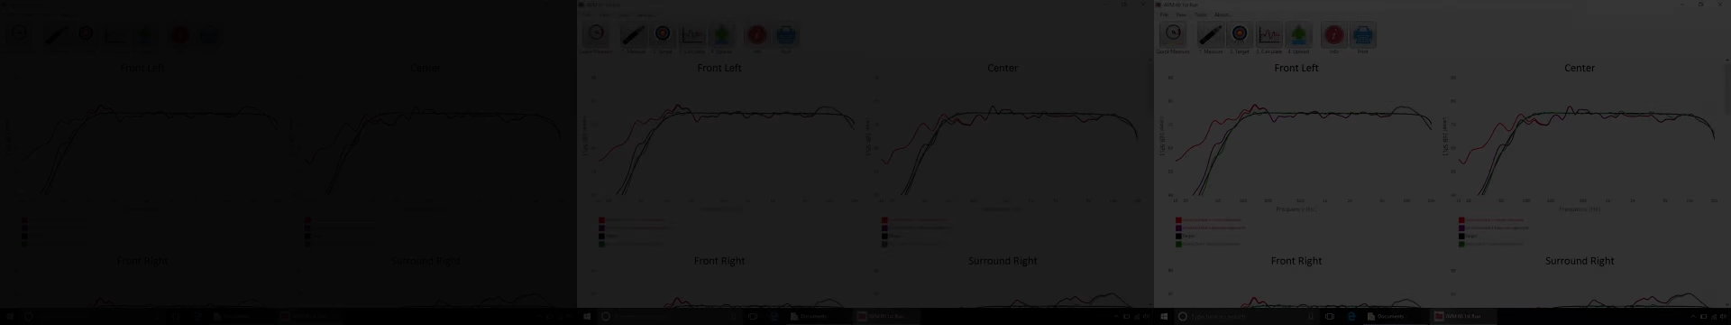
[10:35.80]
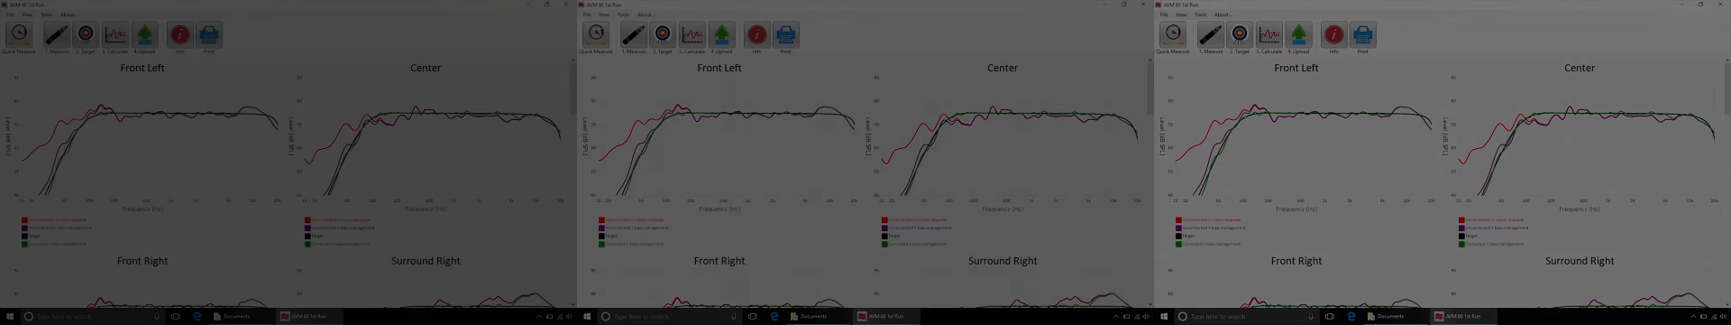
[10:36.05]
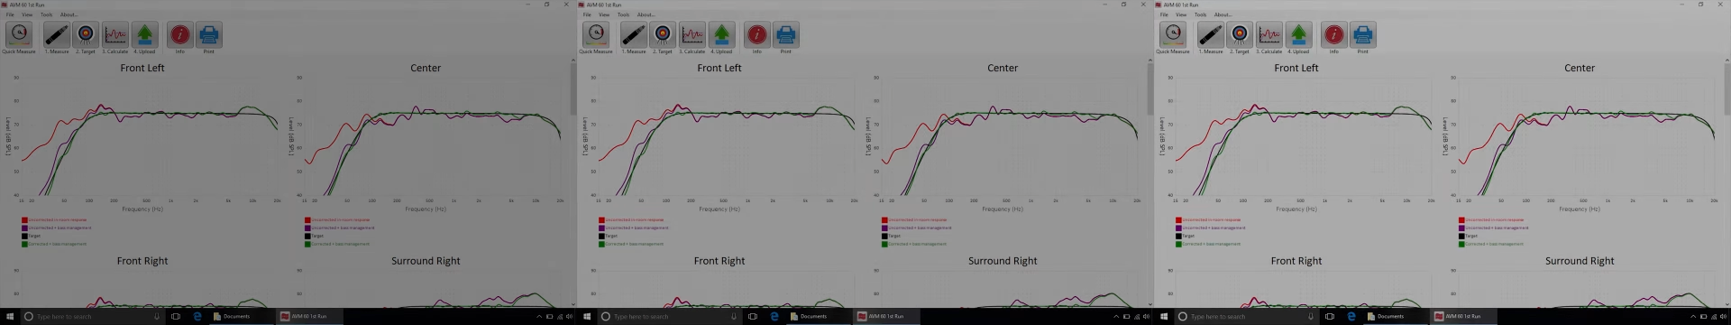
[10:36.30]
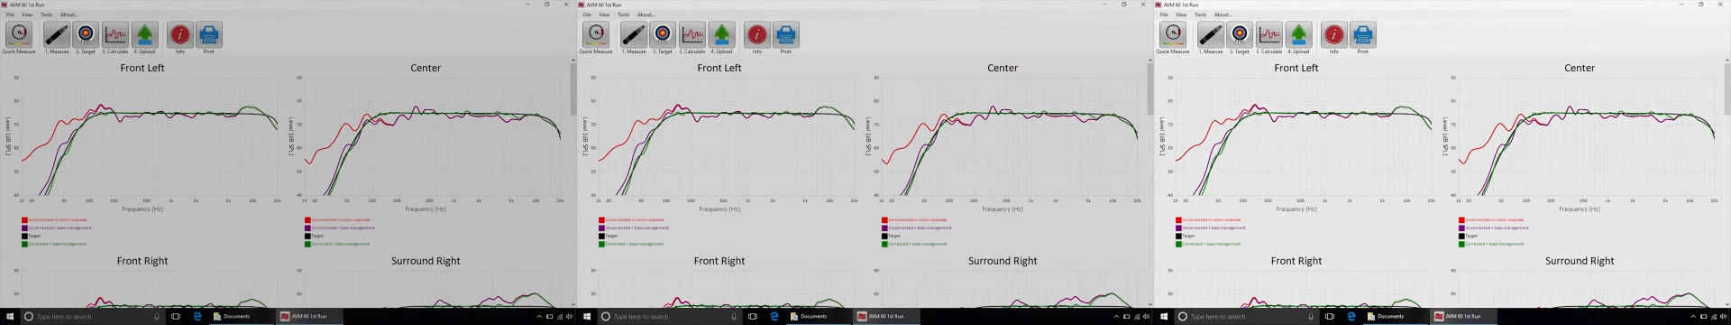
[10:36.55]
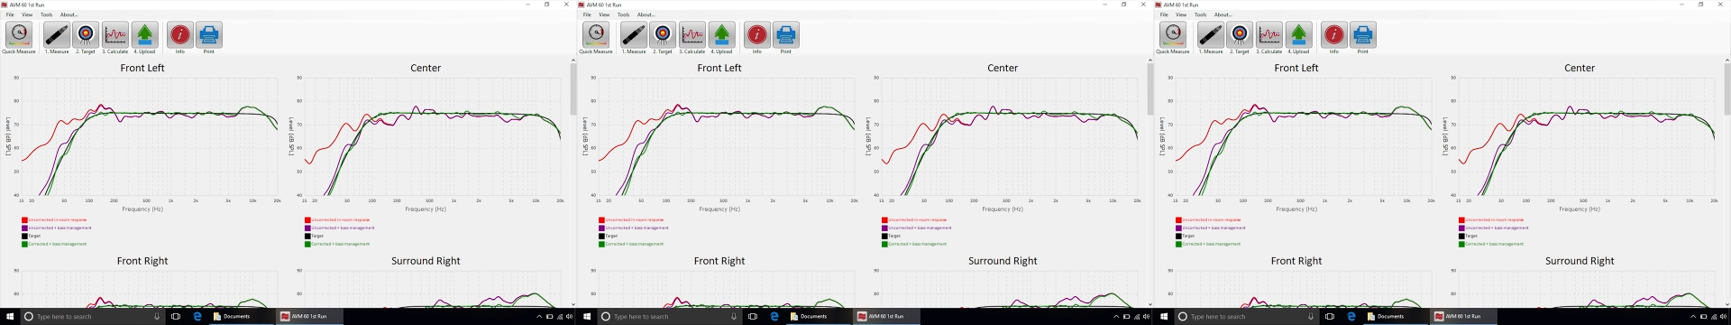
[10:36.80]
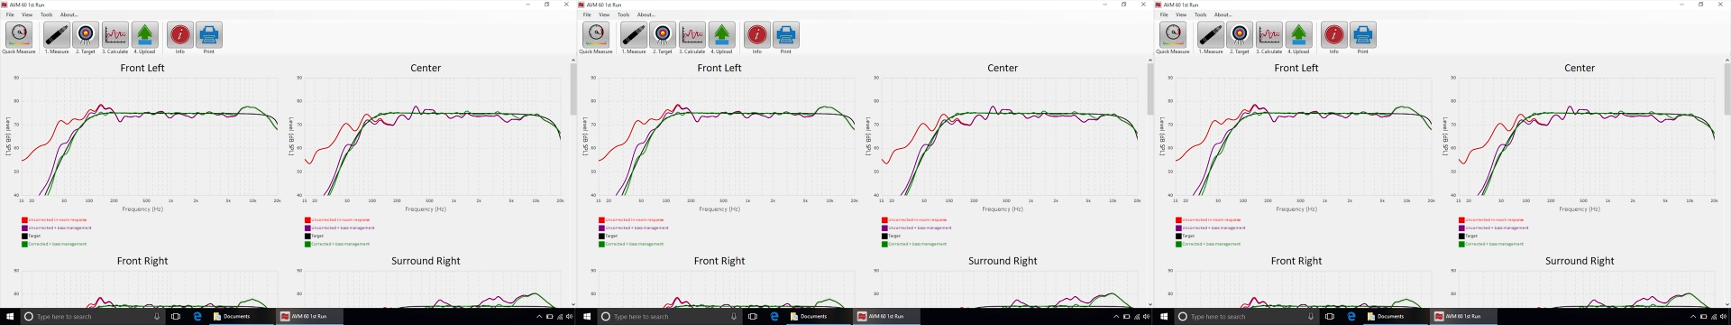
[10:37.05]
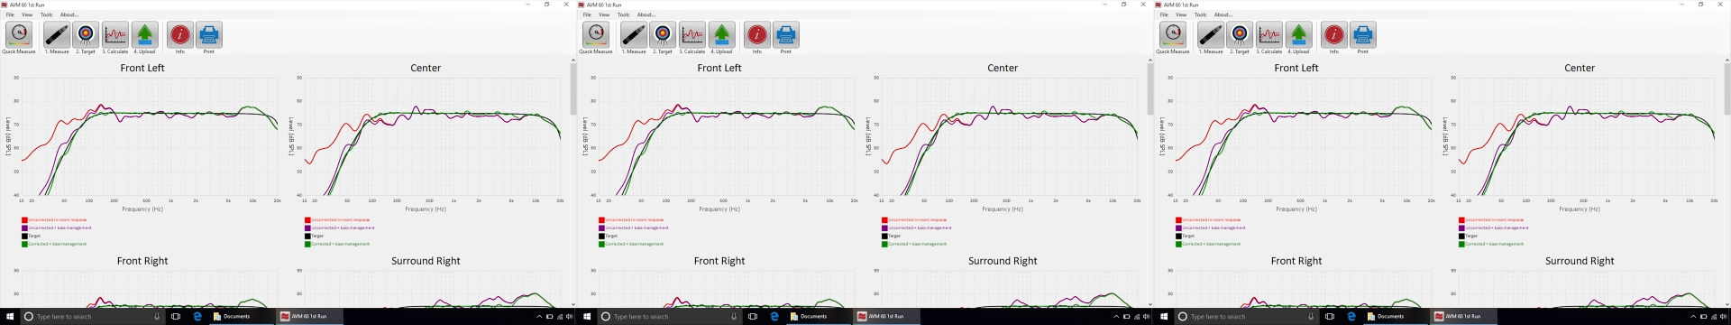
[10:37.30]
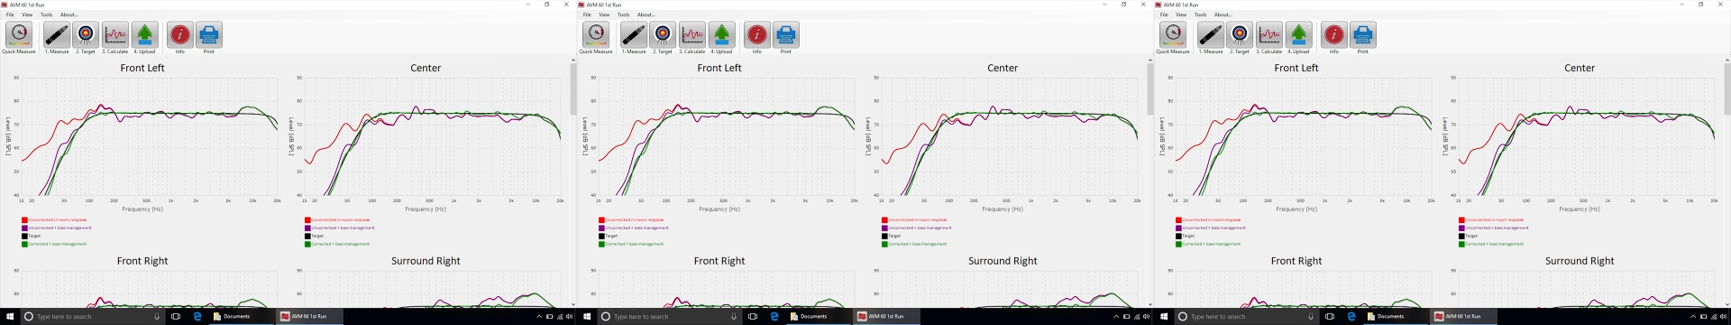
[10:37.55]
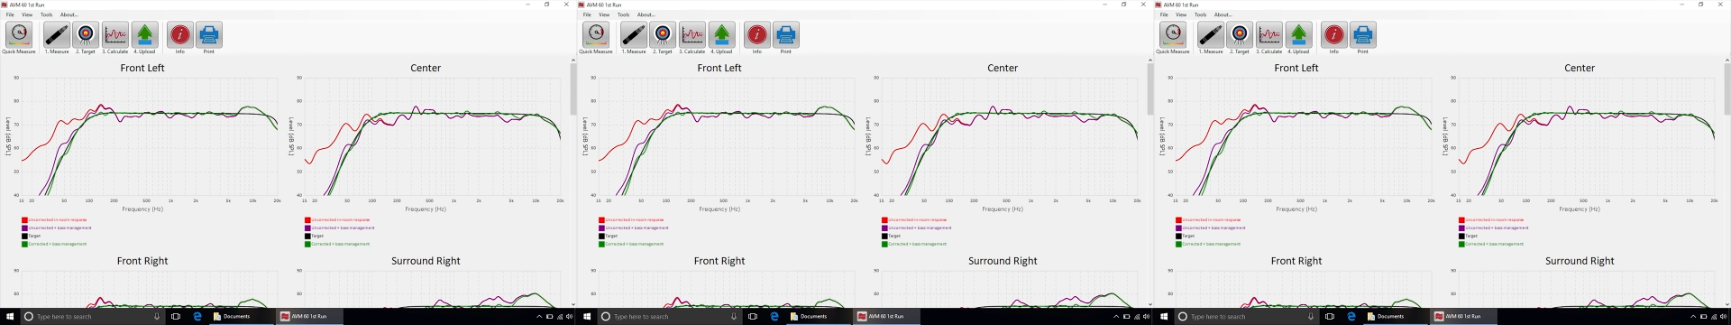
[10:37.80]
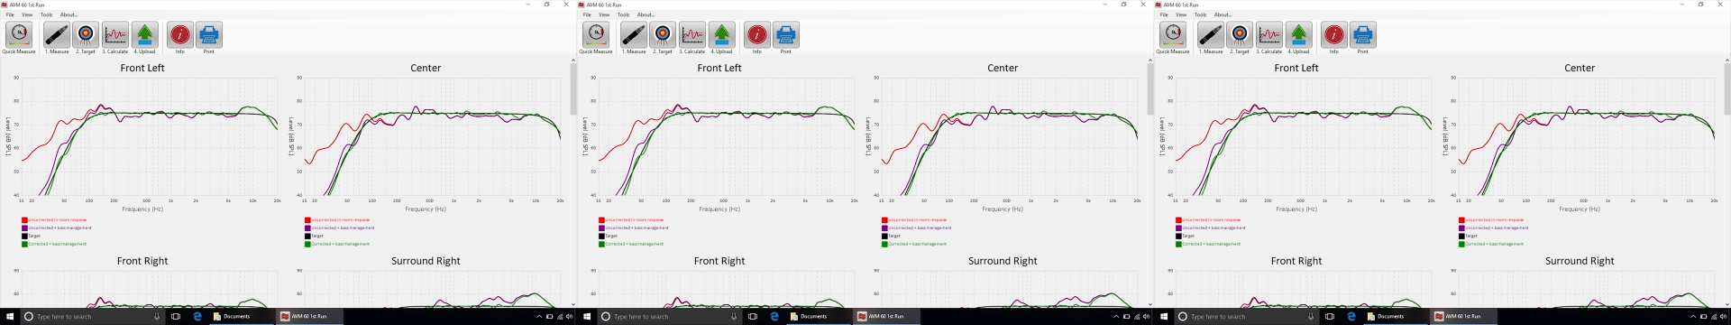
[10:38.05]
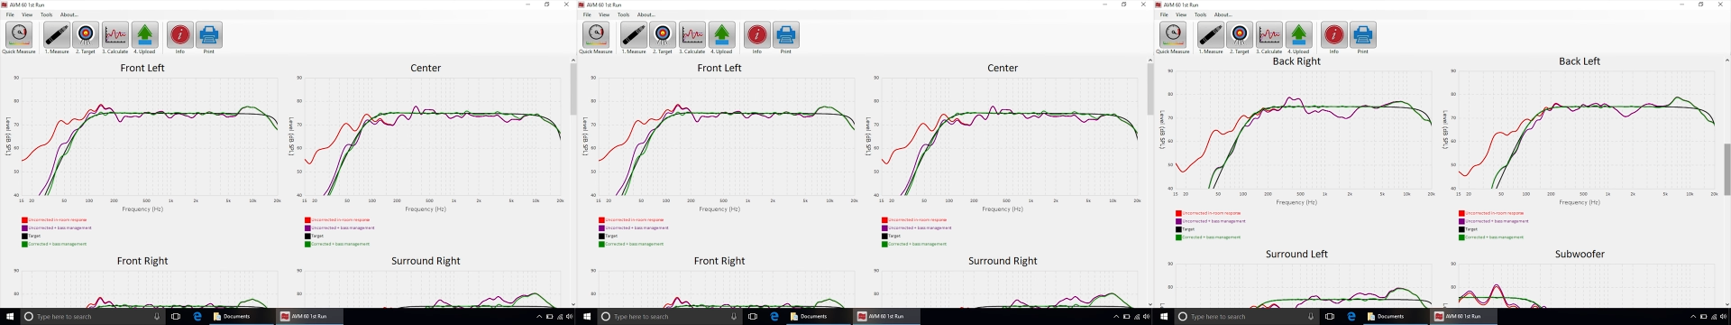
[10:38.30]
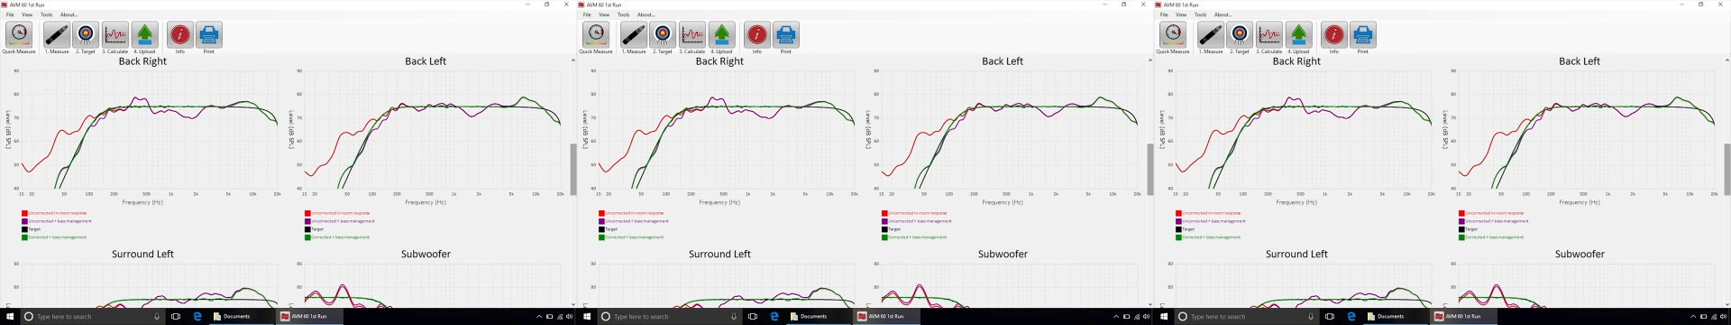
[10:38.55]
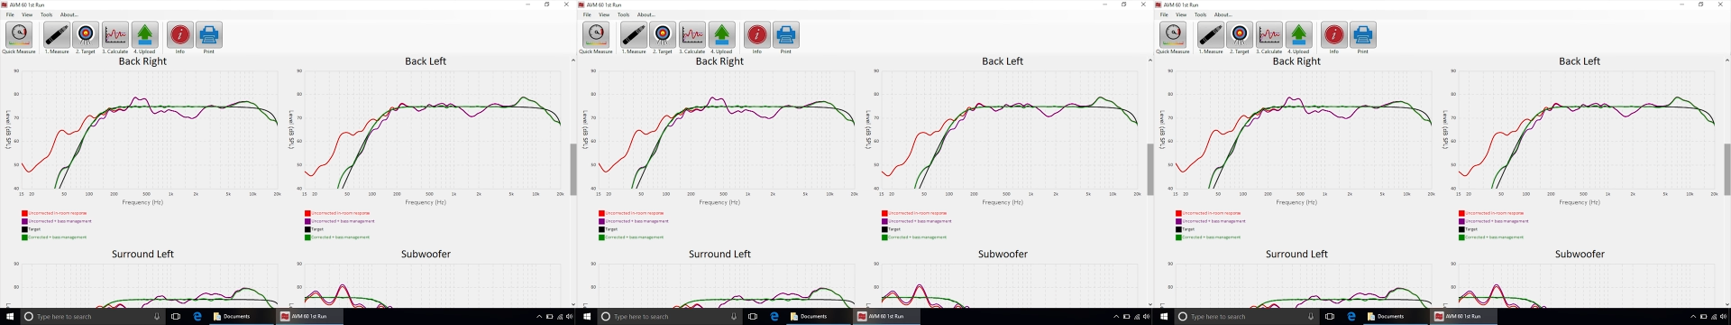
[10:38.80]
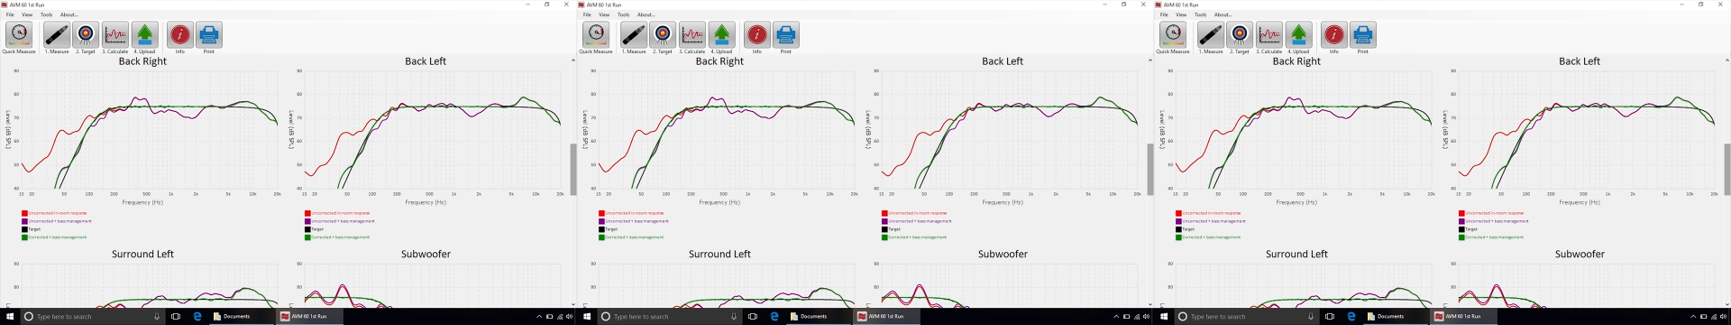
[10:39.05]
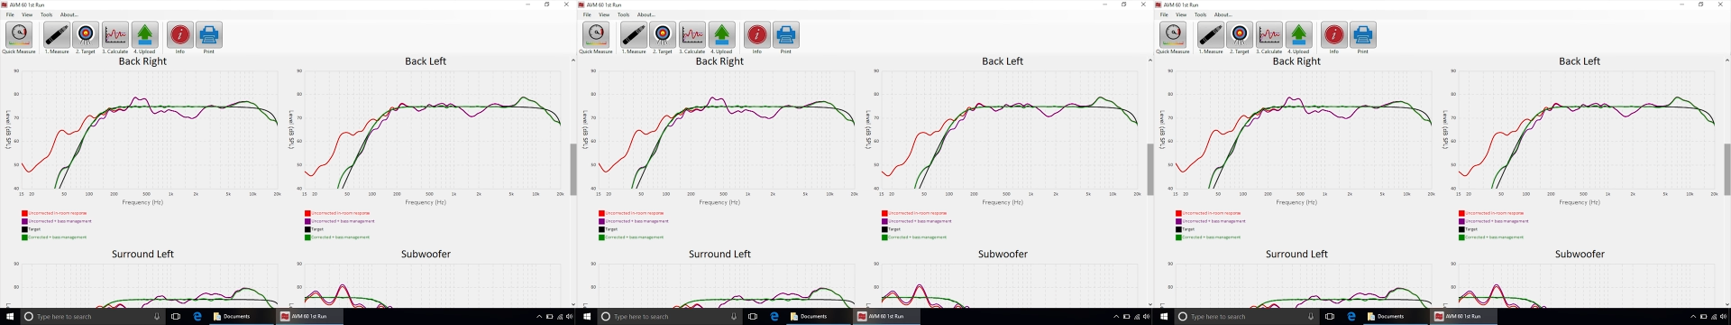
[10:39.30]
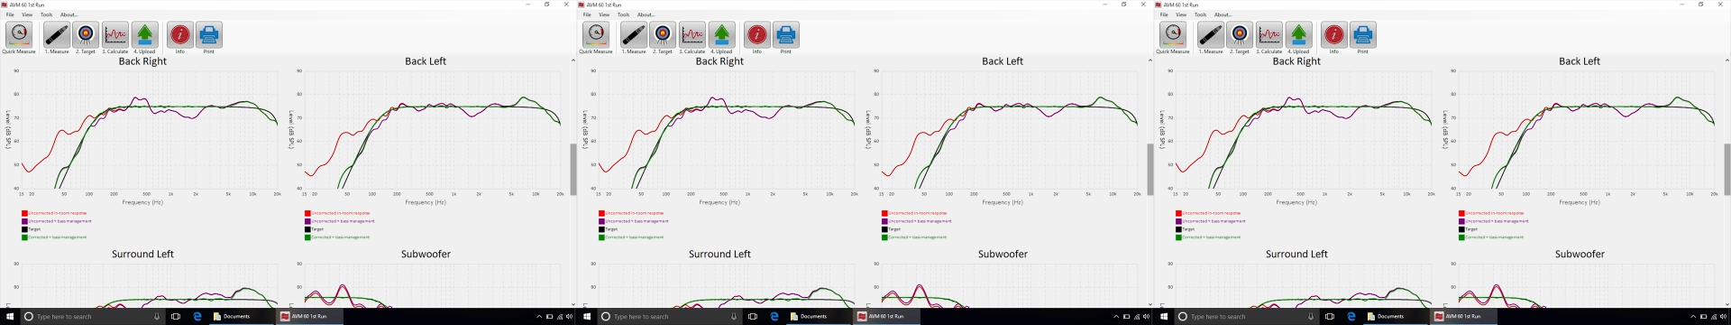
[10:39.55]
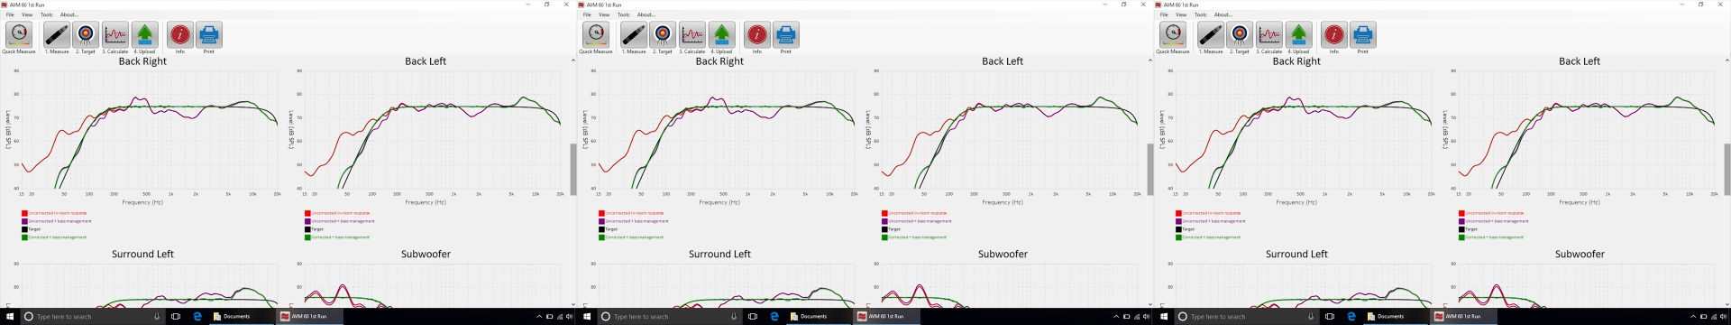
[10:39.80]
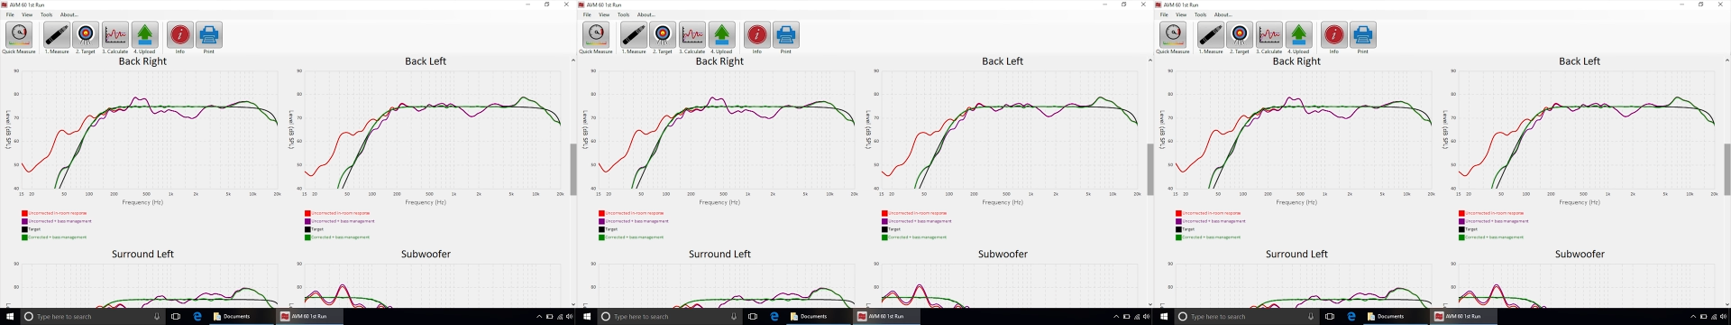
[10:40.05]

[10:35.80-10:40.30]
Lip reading: [unreadable: no face in view]